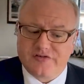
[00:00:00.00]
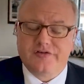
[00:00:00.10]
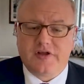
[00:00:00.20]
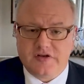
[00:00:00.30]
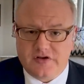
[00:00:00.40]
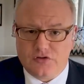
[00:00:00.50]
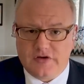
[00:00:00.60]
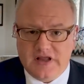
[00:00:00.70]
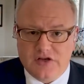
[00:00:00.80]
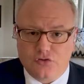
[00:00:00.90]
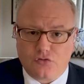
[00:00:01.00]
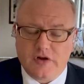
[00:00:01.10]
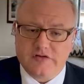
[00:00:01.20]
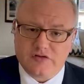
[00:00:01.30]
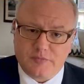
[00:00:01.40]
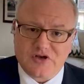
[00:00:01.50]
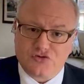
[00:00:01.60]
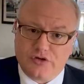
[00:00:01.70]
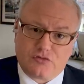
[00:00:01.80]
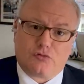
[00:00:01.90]
has continued to increase,
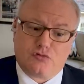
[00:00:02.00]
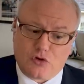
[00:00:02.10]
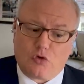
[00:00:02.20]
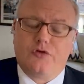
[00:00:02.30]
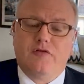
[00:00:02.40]
especially as a result